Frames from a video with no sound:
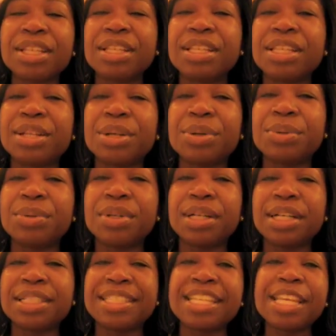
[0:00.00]
you
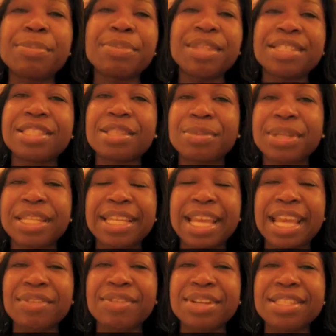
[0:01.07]
know, tip that somebody
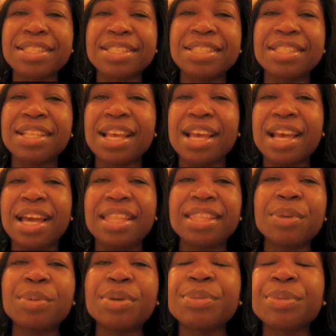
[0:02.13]
gave us, and
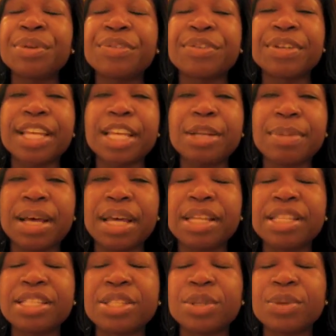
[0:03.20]
then we forget about
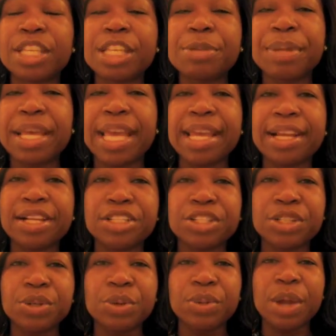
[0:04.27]
it. So keep a hair
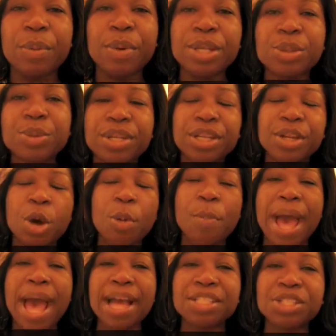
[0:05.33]
journal. That way you can go
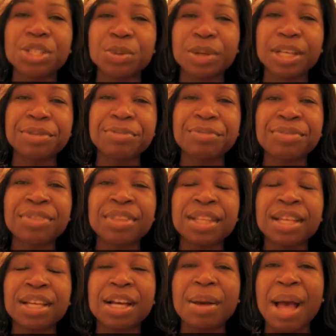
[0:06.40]
back to it.
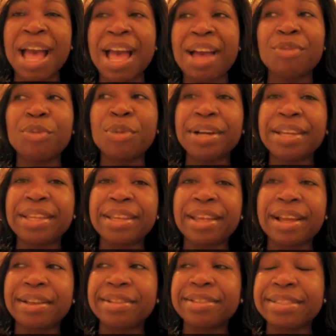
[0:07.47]
I have one
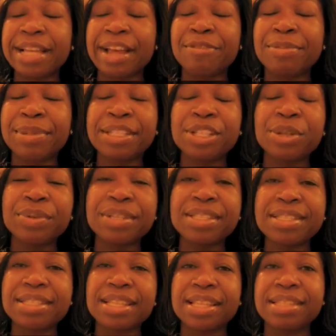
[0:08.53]
I've been doing
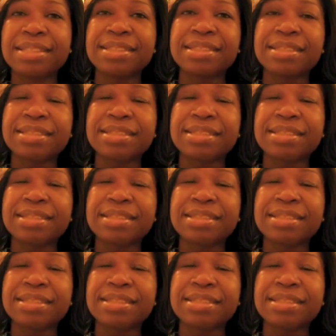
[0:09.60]
since